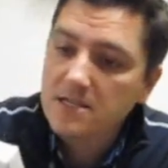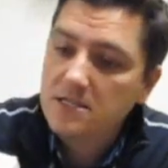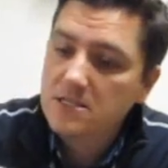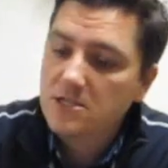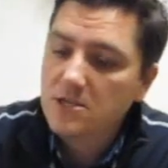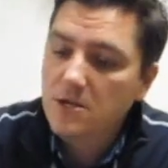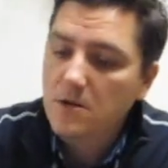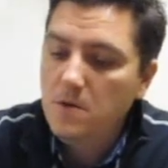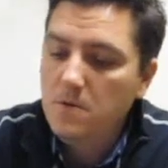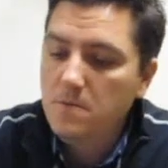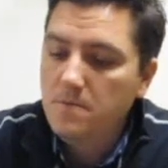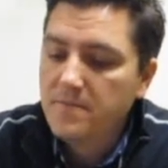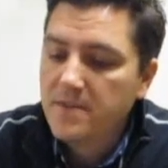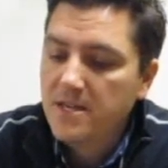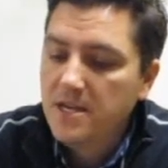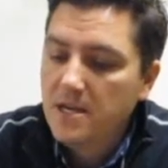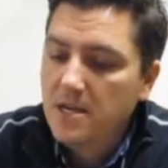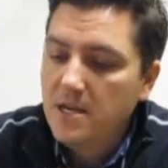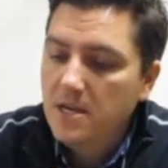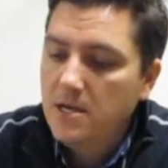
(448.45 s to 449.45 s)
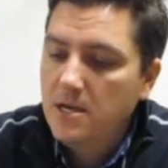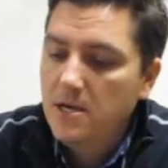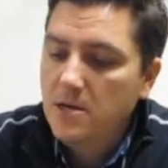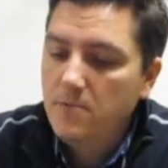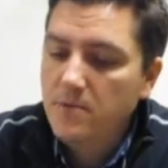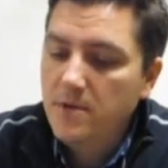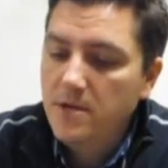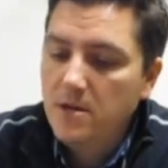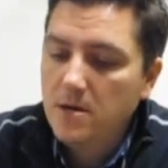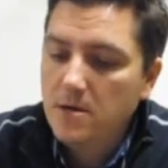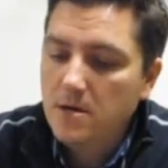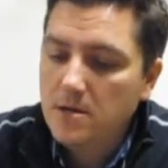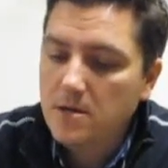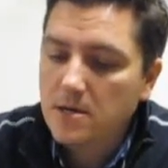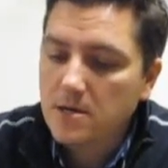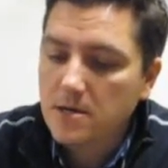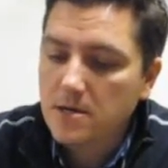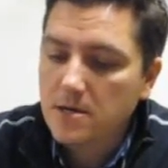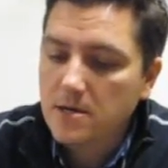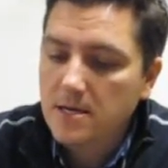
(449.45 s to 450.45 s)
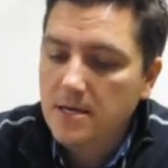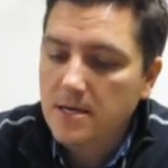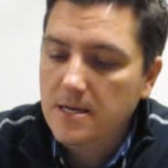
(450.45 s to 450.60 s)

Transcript: So here we are.